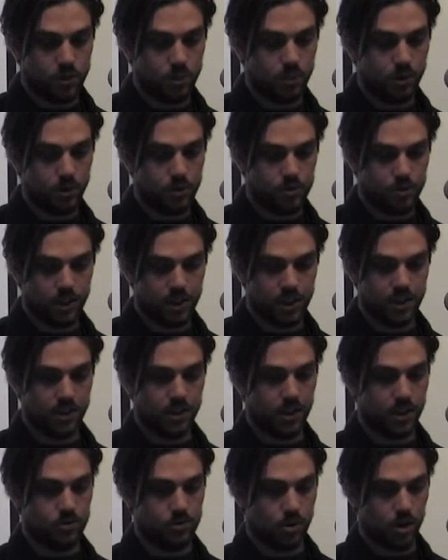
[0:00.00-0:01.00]
to portray it
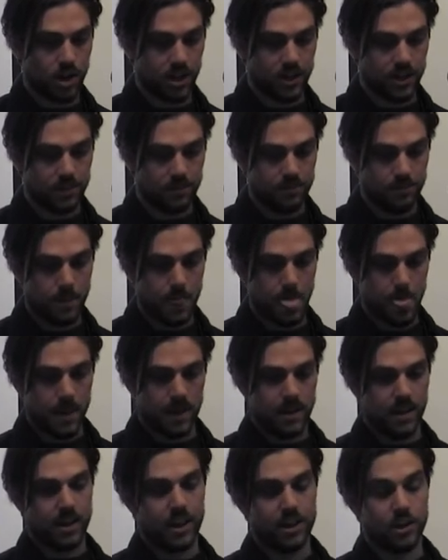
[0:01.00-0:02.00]
in a drawing uh,